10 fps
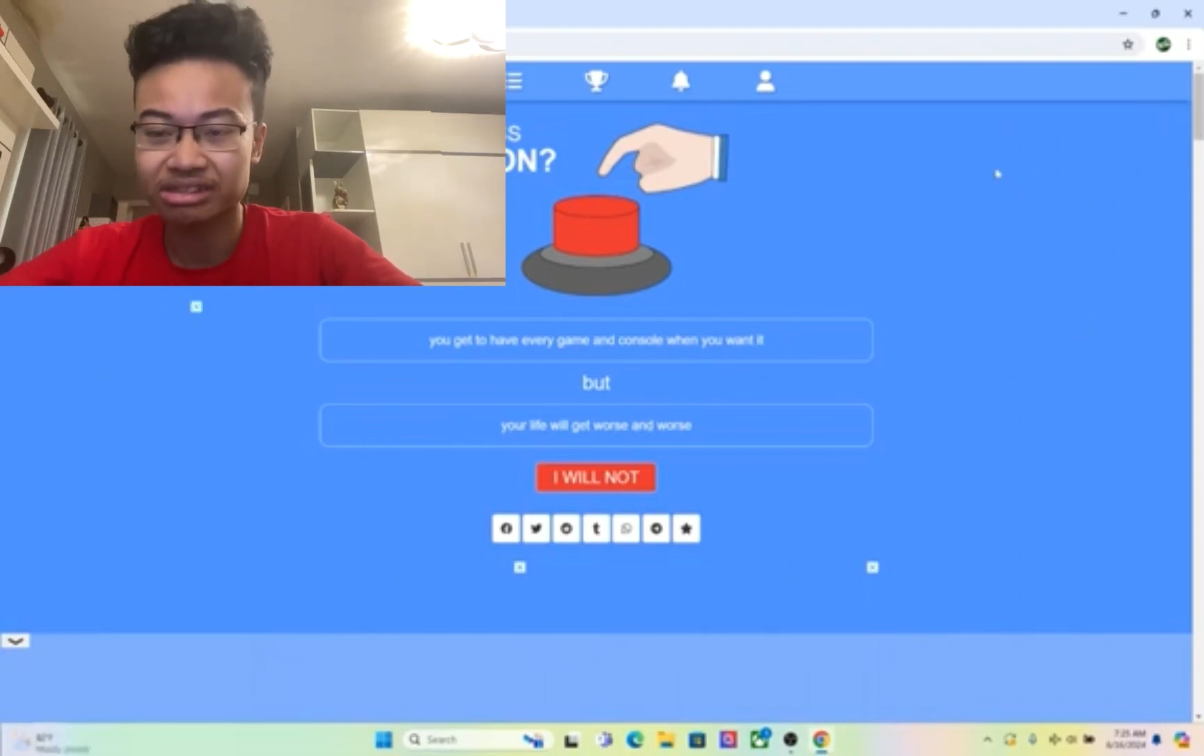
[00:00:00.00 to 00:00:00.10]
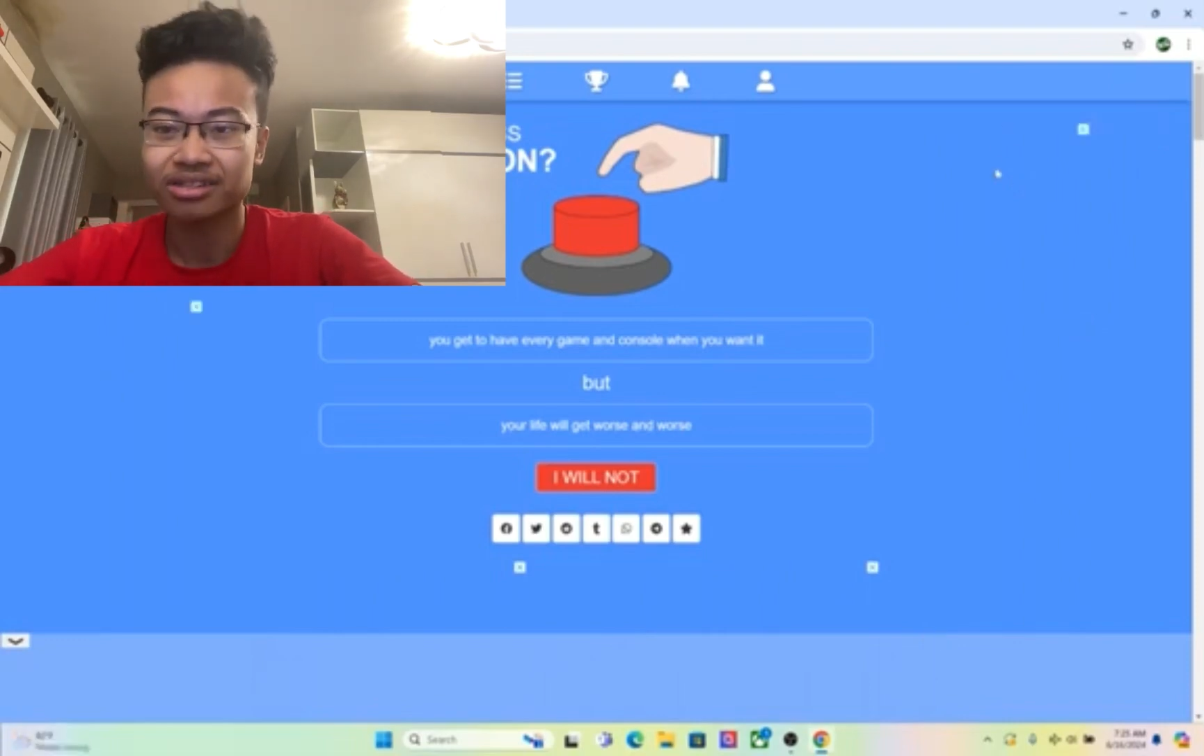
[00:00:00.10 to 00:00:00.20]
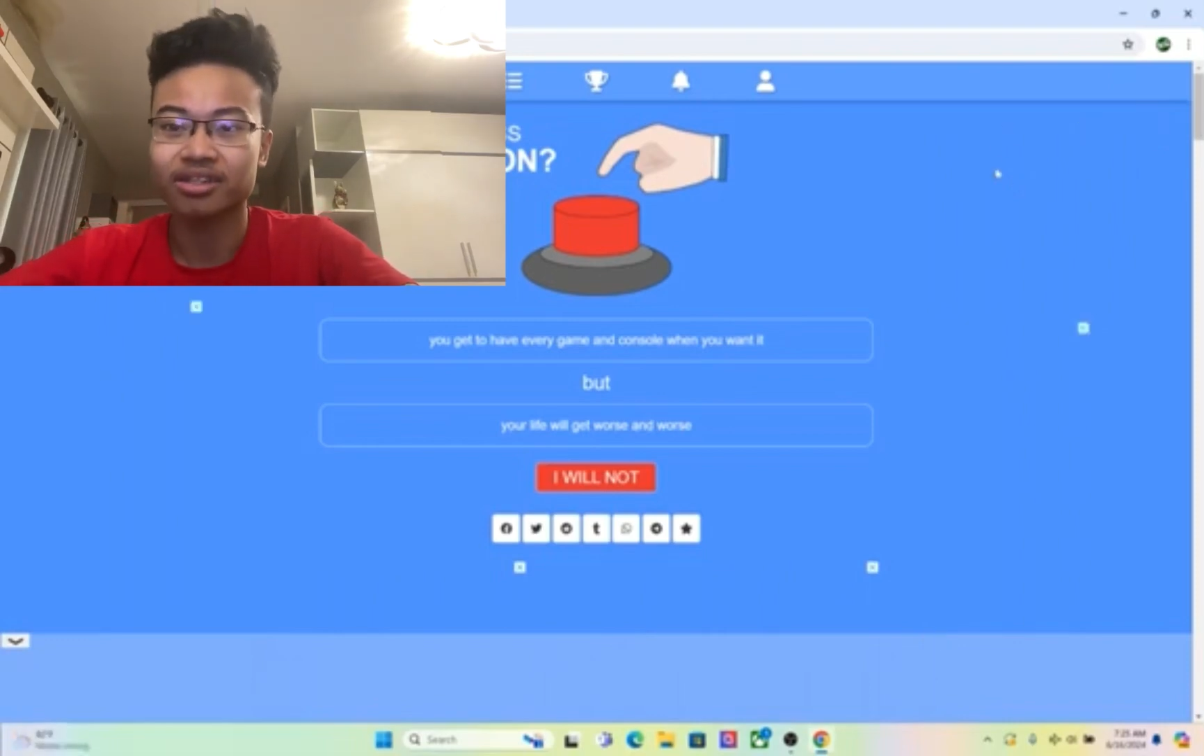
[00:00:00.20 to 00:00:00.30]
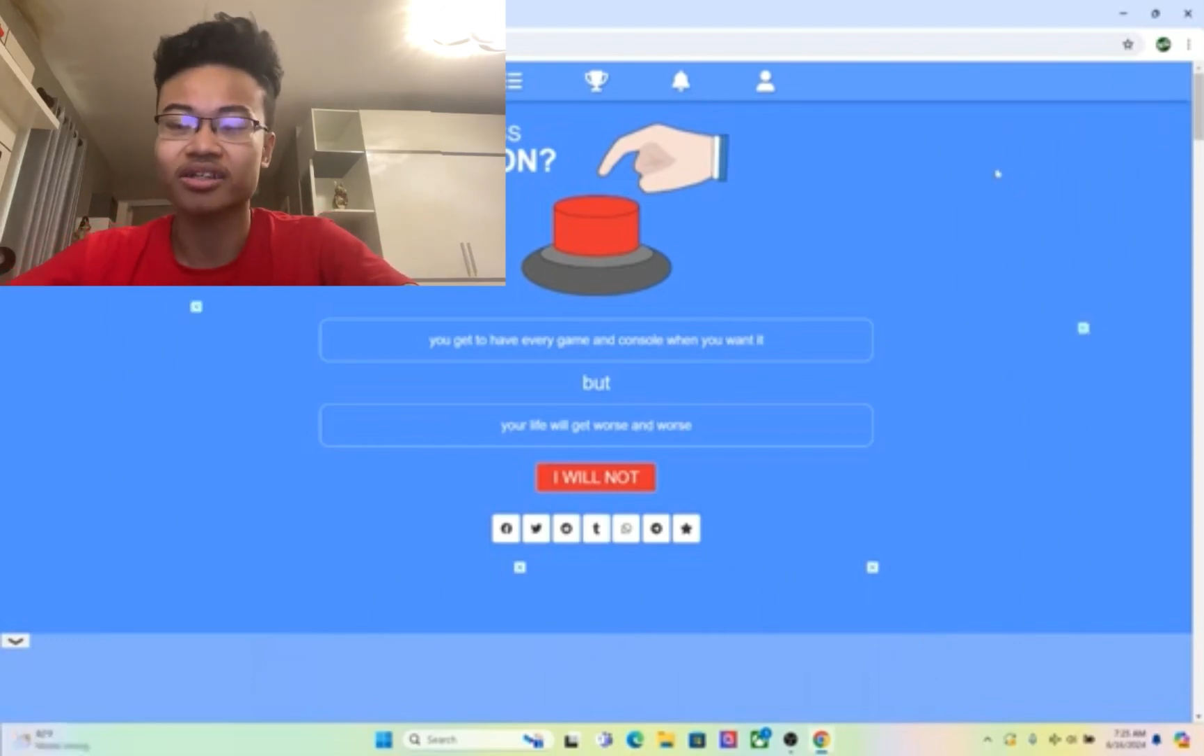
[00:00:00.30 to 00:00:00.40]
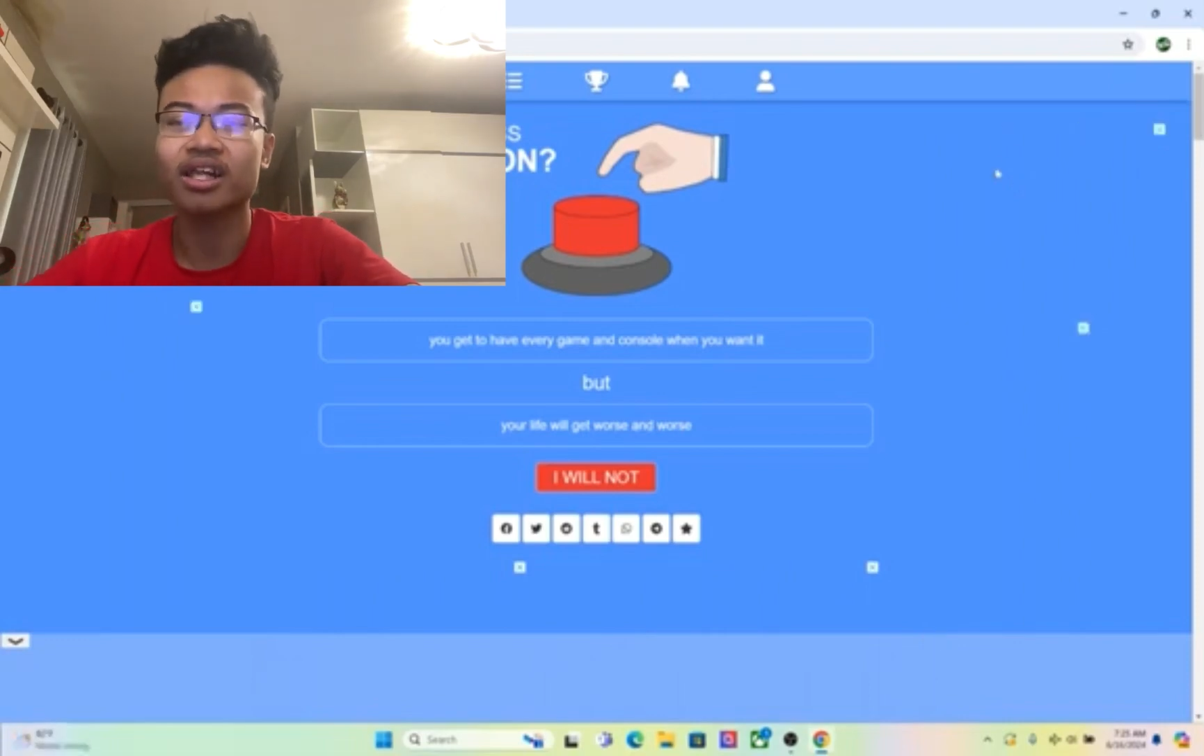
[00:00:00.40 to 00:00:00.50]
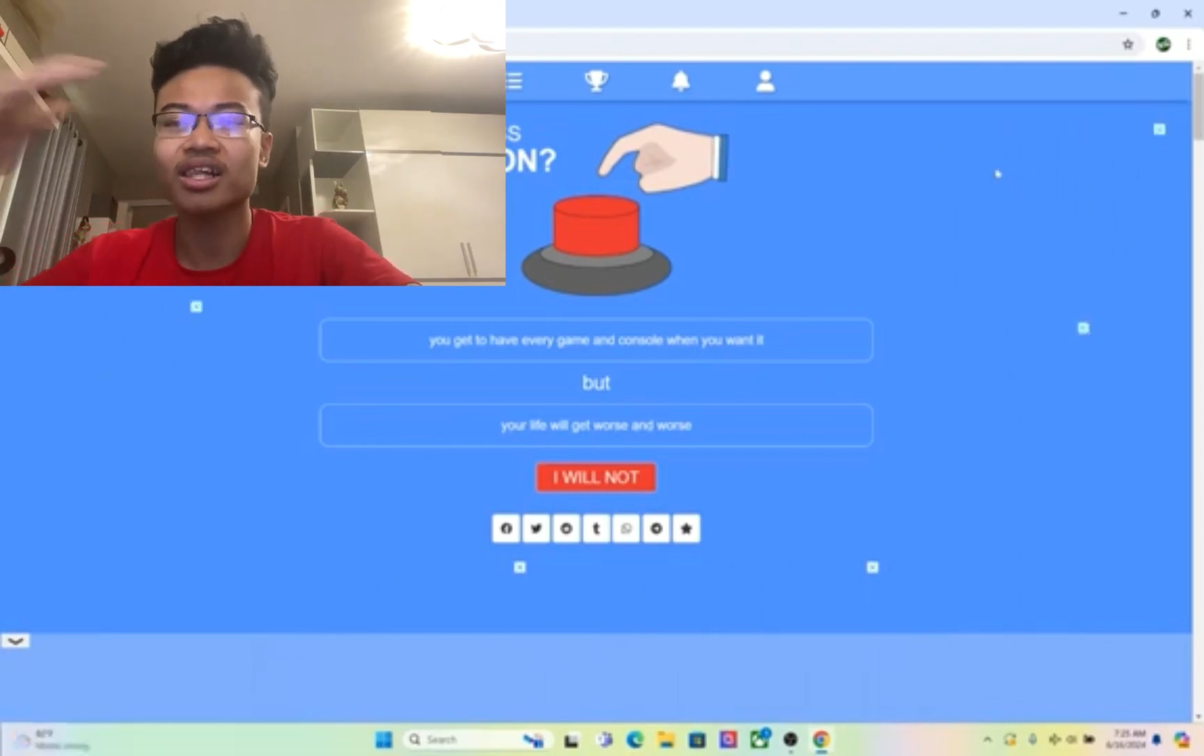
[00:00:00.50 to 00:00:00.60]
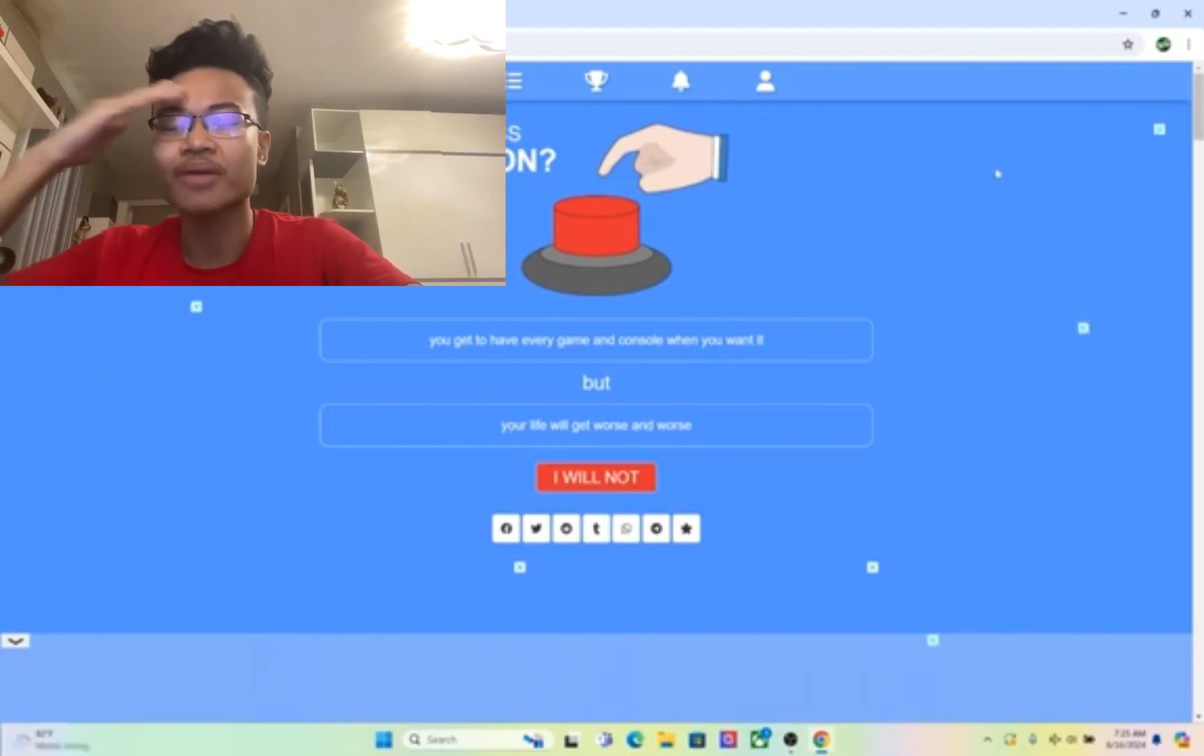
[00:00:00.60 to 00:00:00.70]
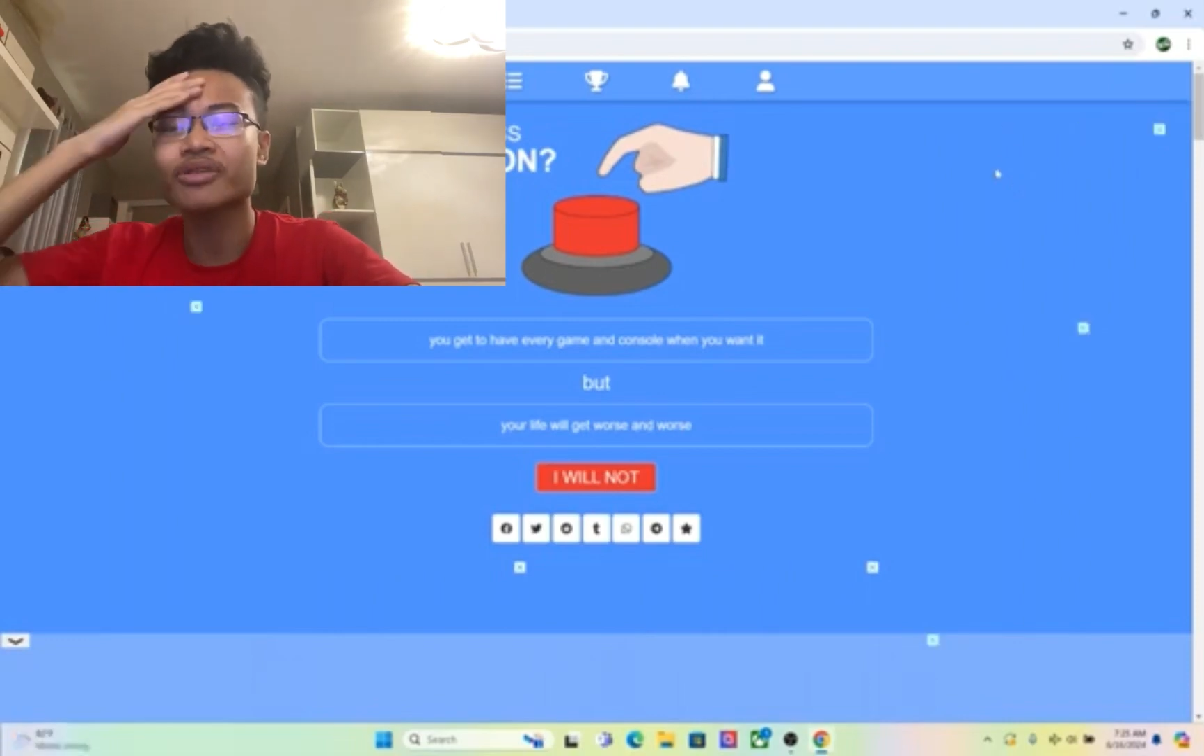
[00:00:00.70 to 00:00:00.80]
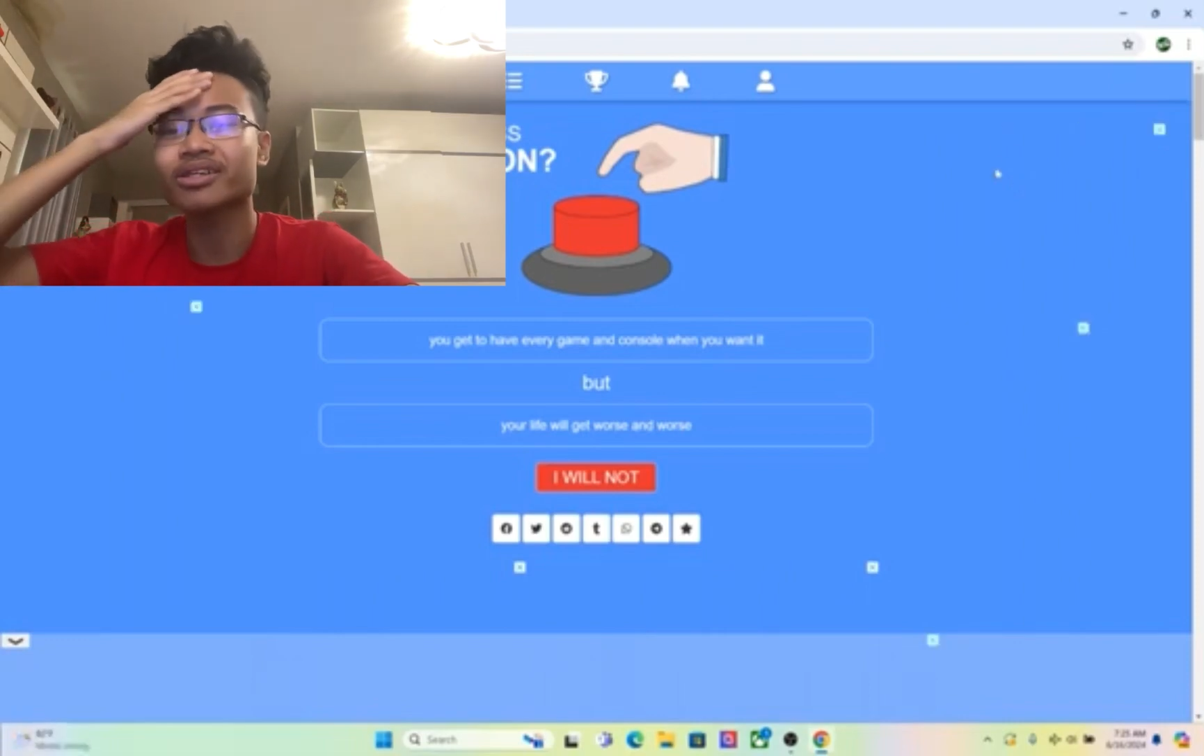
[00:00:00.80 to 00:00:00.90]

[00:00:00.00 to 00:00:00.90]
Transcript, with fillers: But the climate